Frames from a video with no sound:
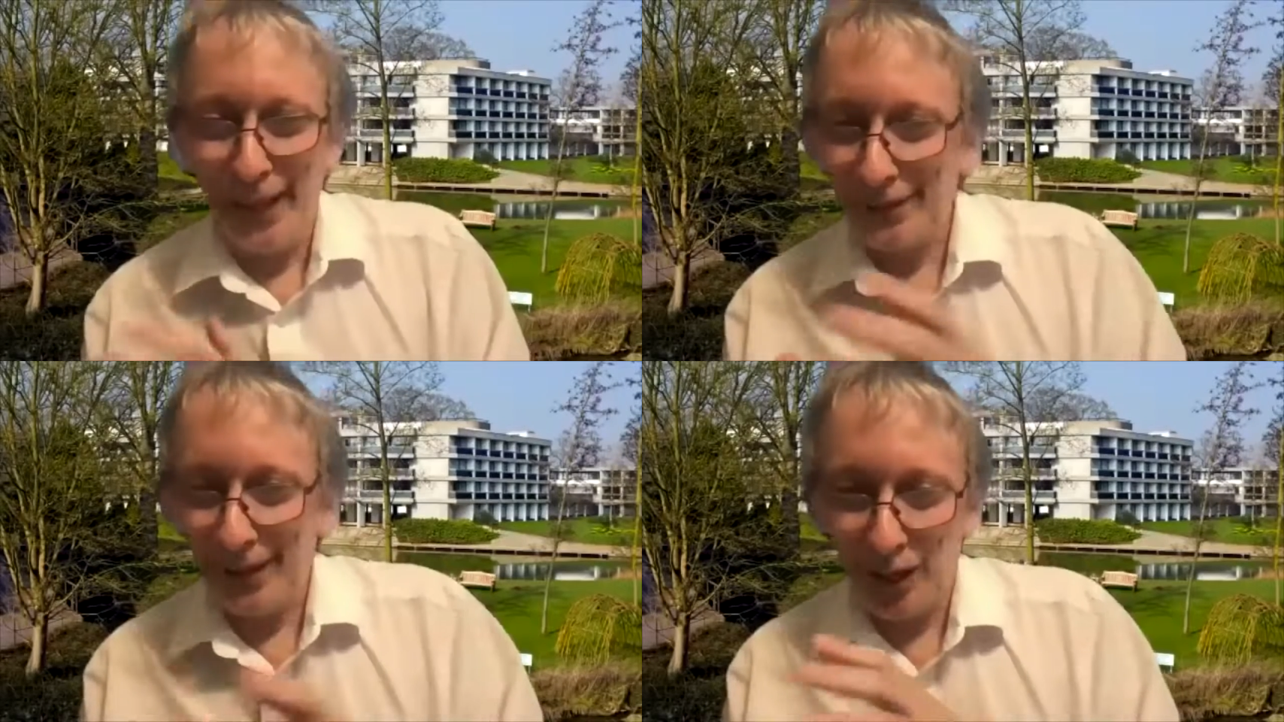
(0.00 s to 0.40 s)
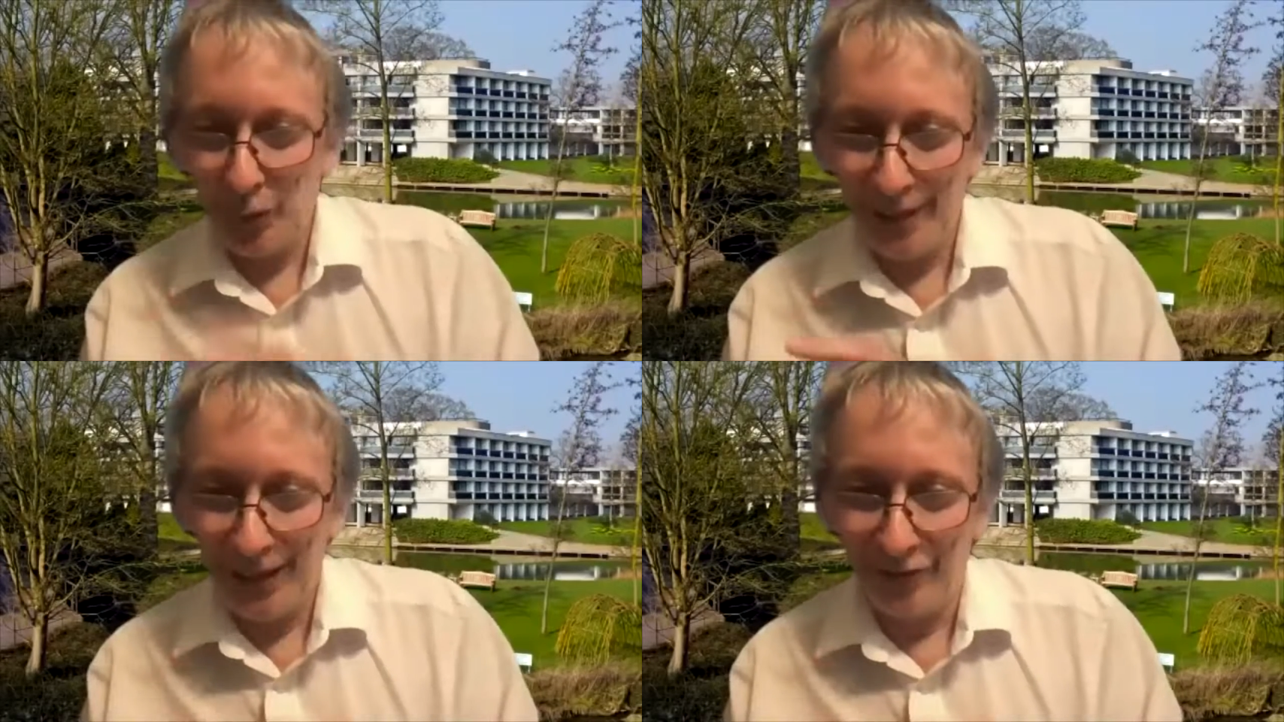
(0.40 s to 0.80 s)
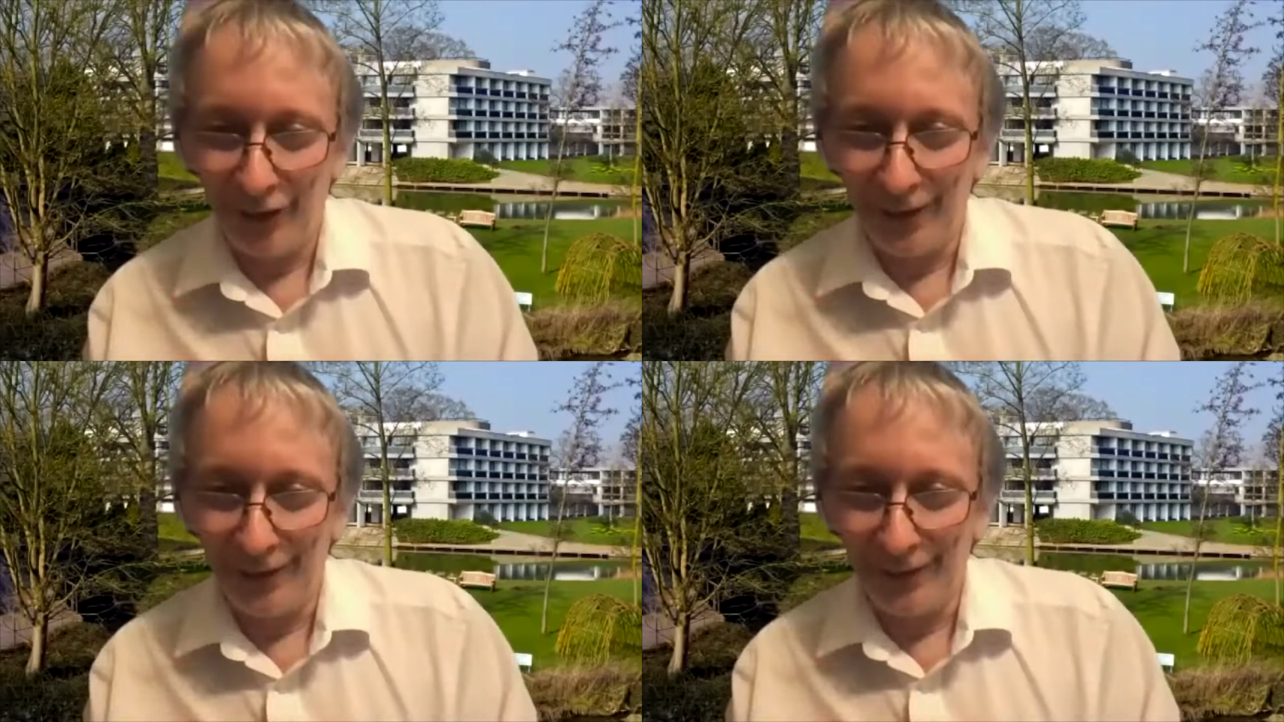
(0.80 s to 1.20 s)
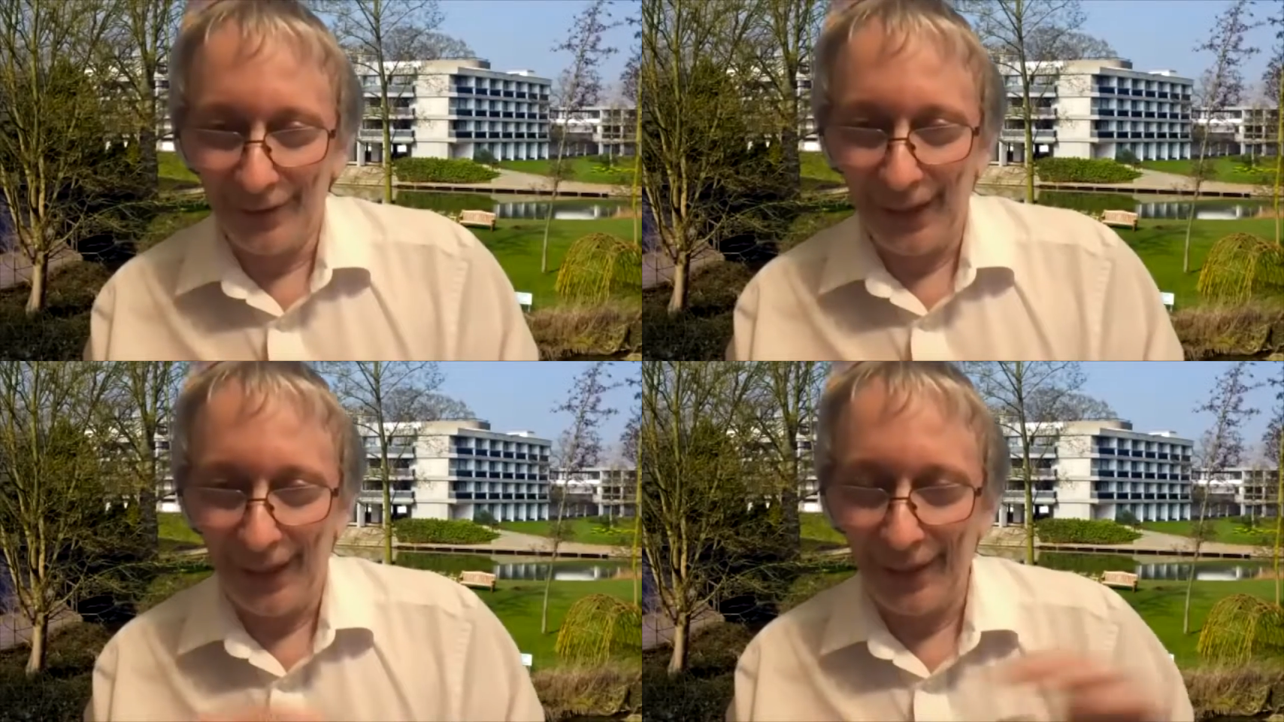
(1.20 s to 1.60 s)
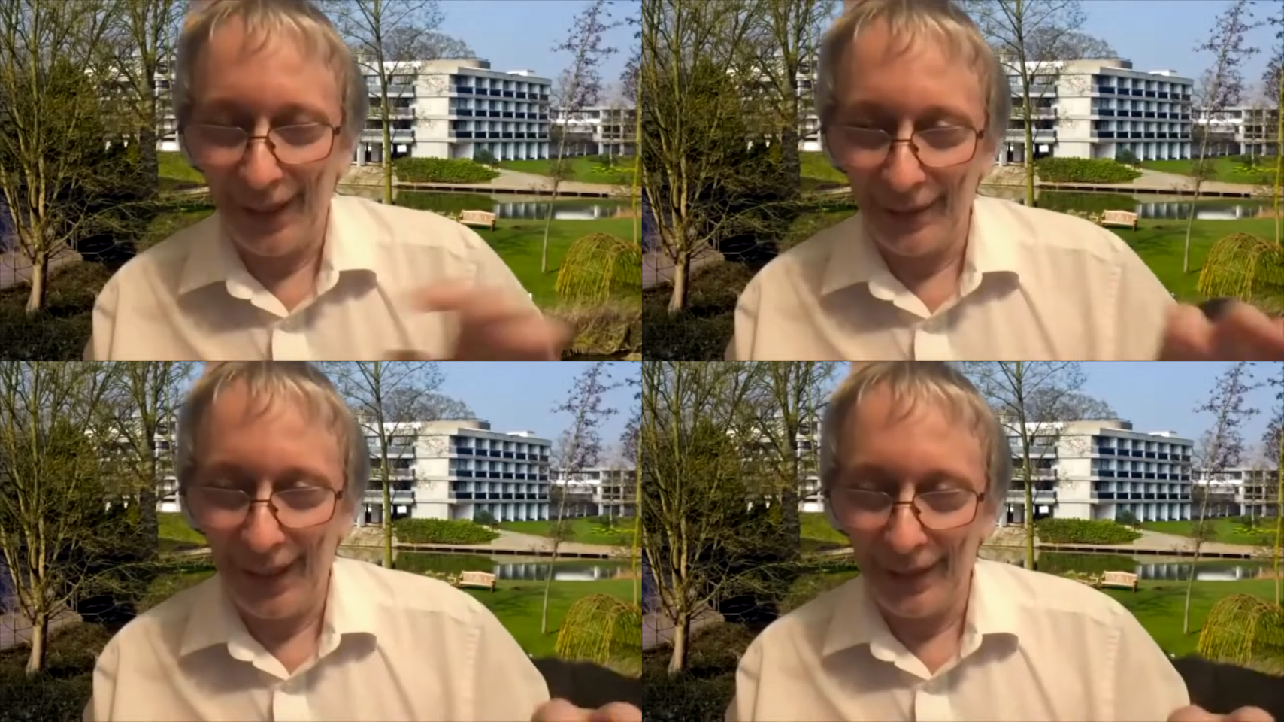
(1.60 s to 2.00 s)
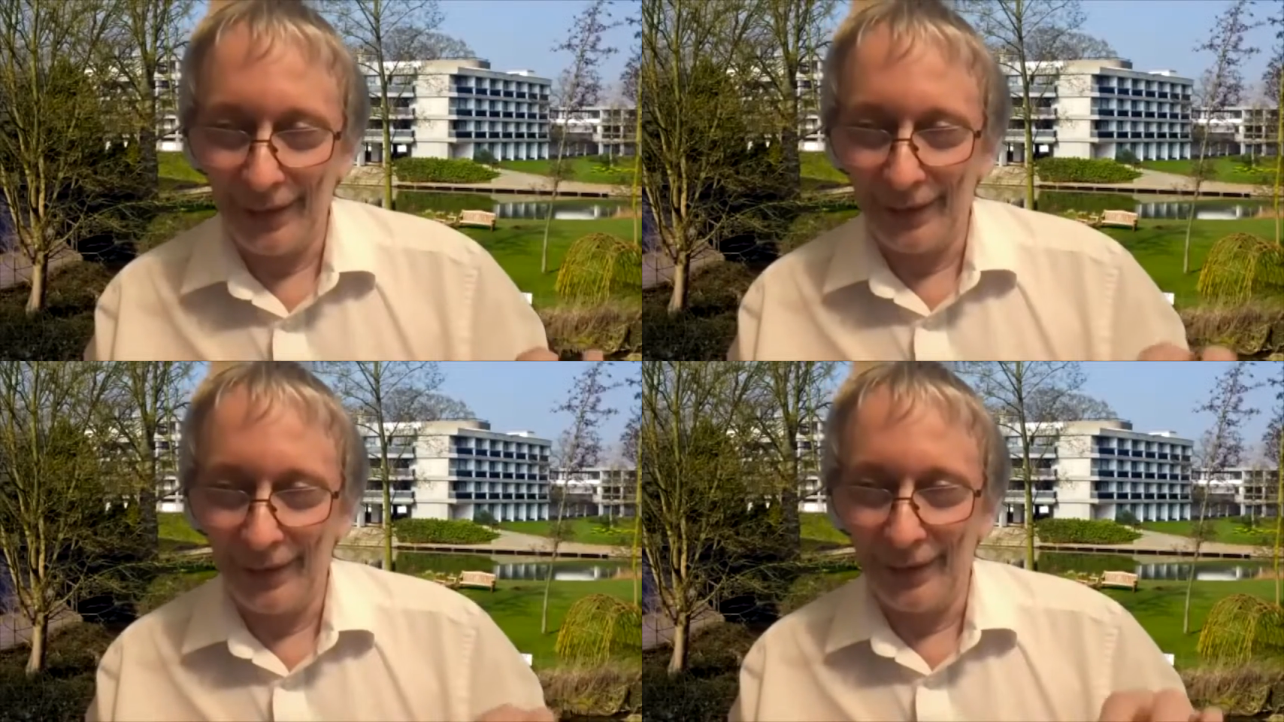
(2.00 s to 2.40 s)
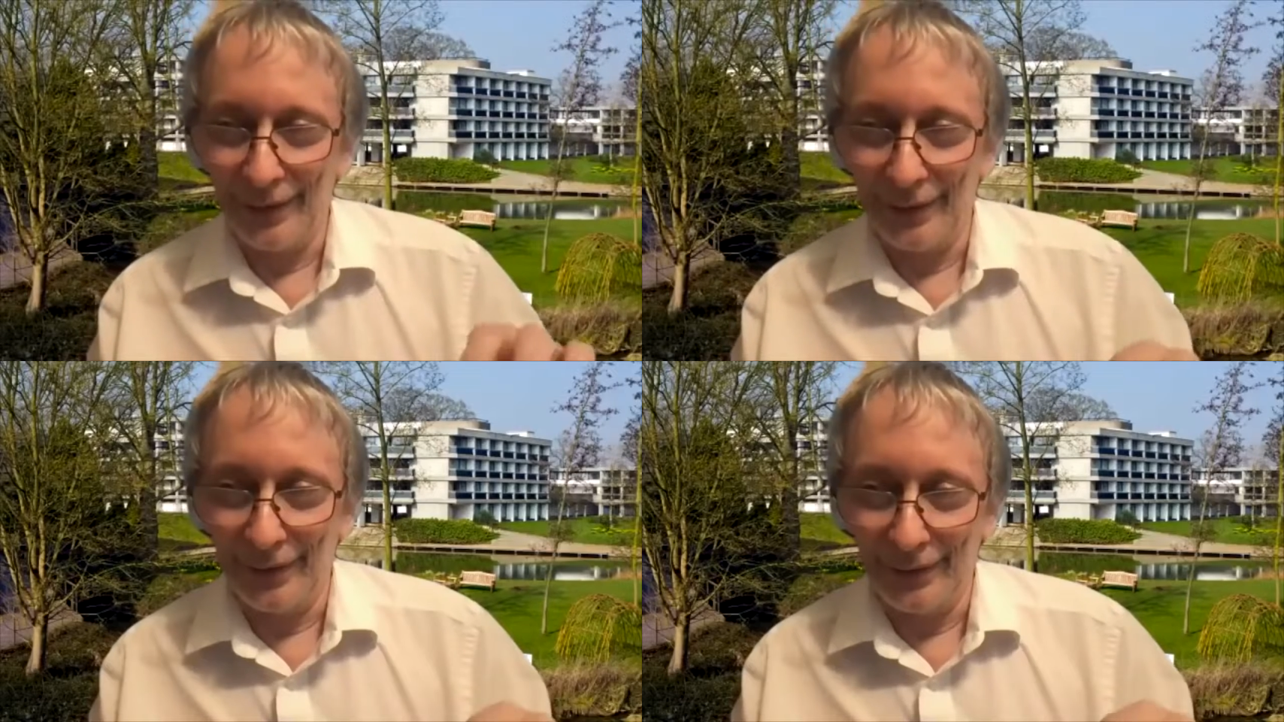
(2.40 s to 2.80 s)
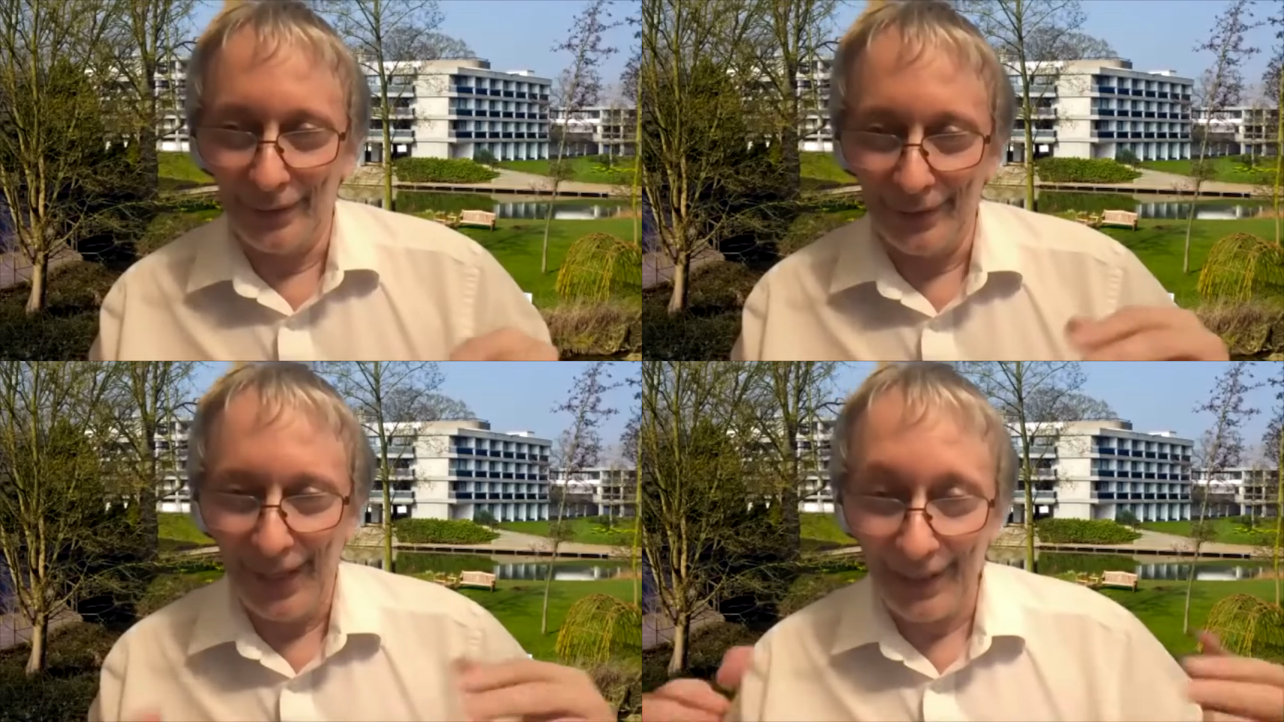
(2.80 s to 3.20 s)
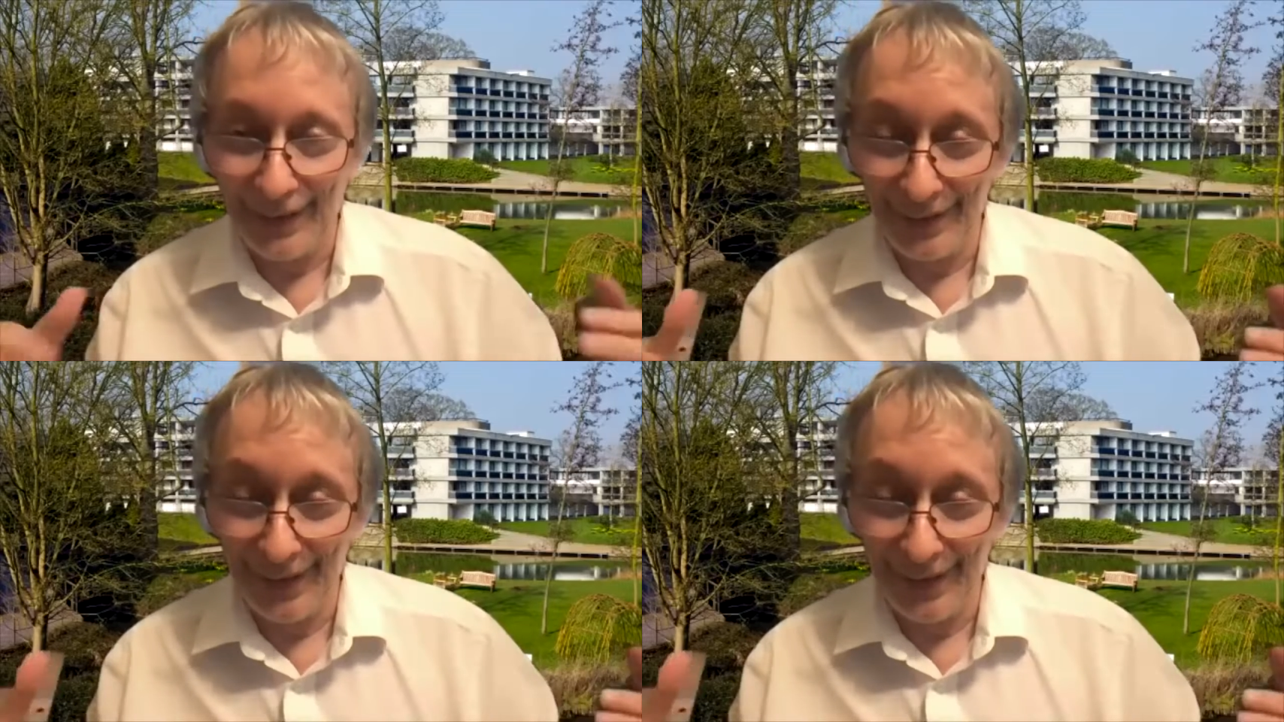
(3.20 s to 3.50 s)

any specific thing, and that